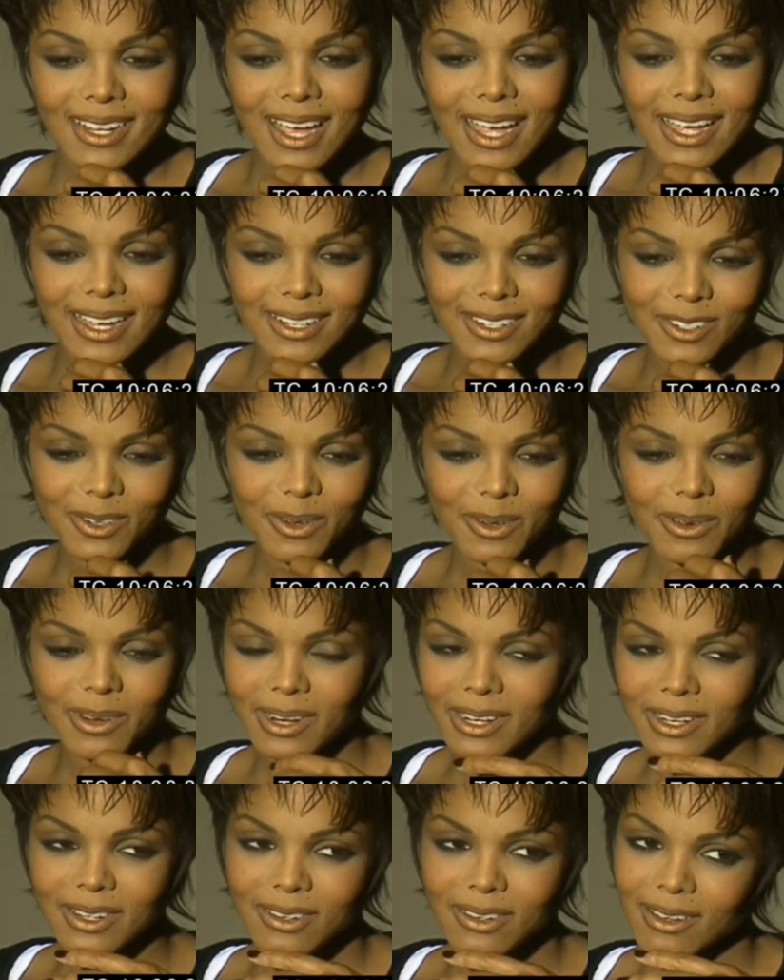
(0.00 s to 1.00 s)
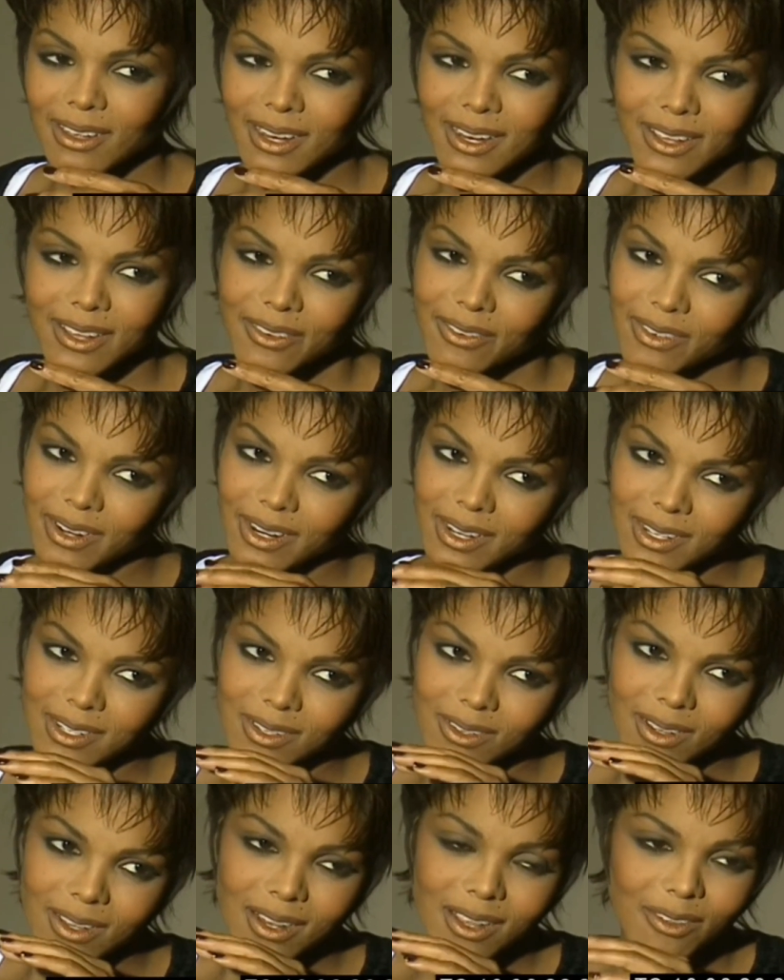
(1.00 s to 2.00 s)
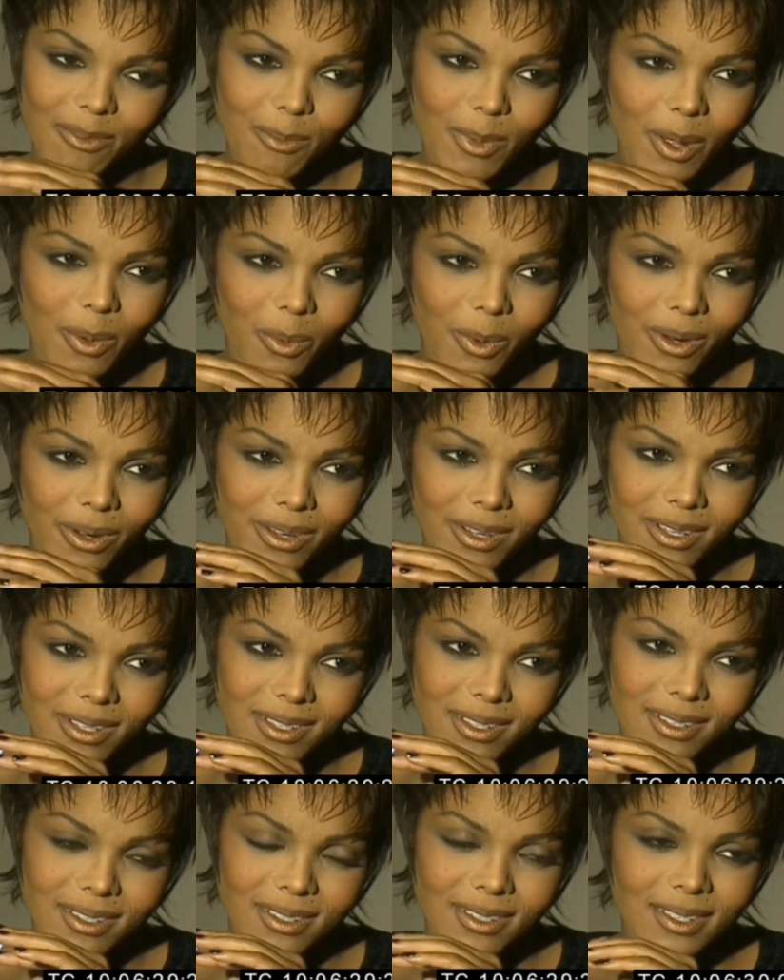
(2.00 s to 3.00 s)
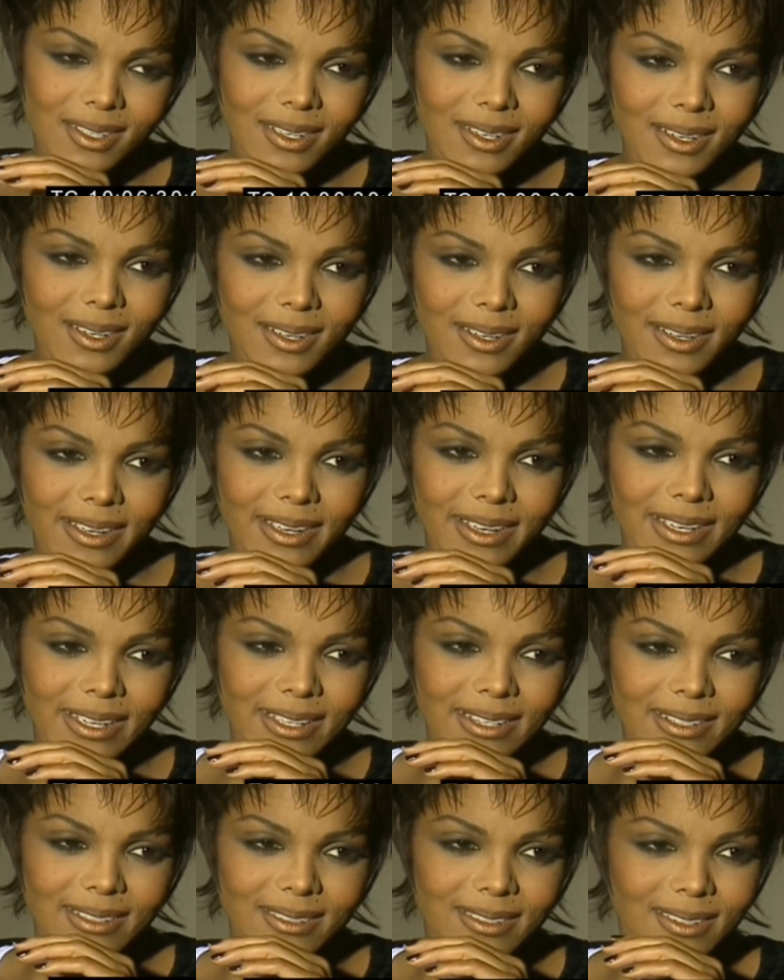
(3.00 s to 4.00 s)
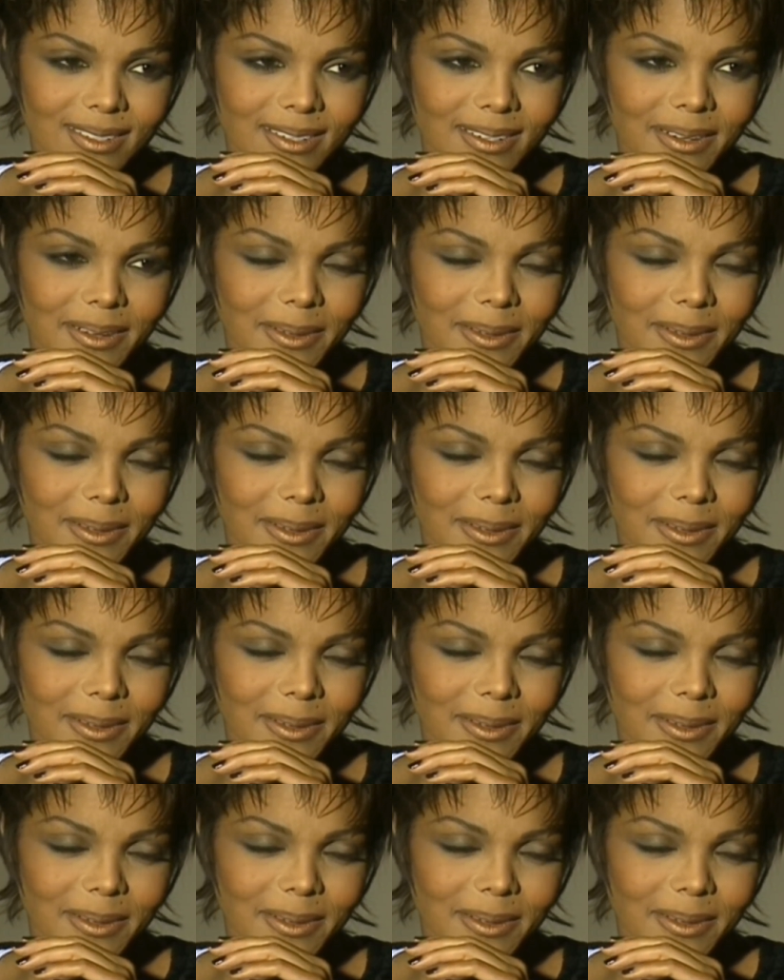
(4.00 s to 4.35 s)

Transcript: I enjoy what I do. I love what I do. I love my work. And